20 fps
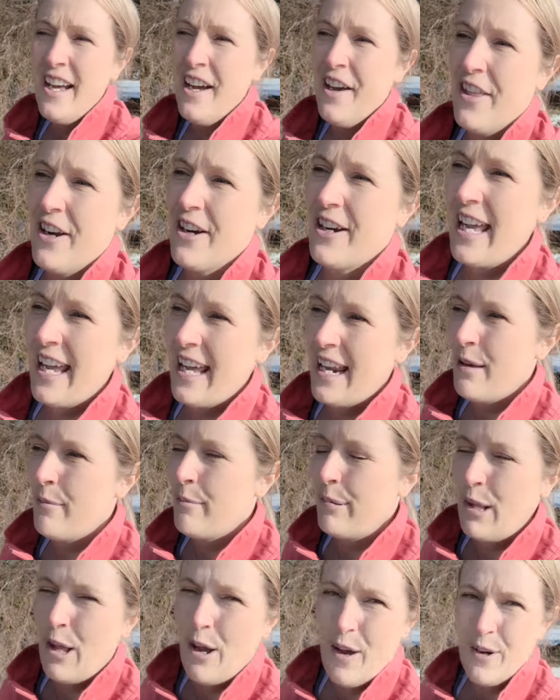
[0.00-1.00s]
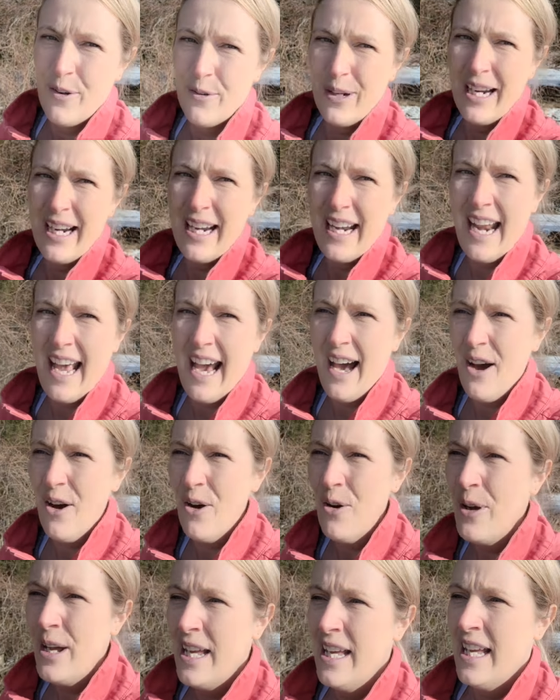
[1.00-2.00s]
They're canning blonde right
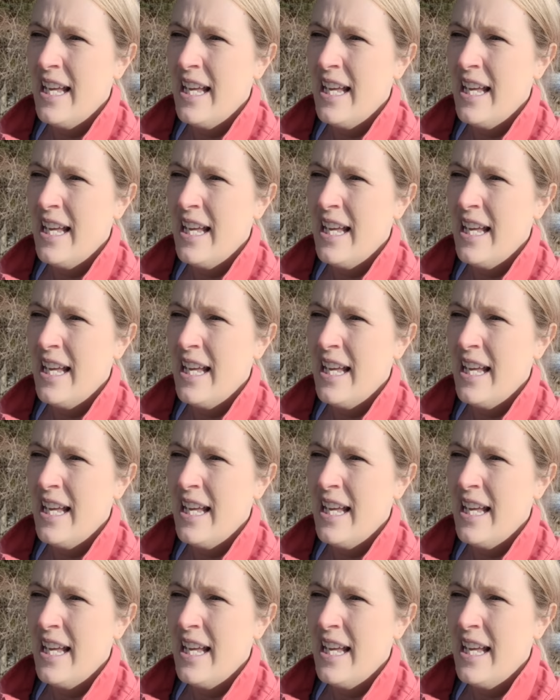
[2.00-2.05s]
now.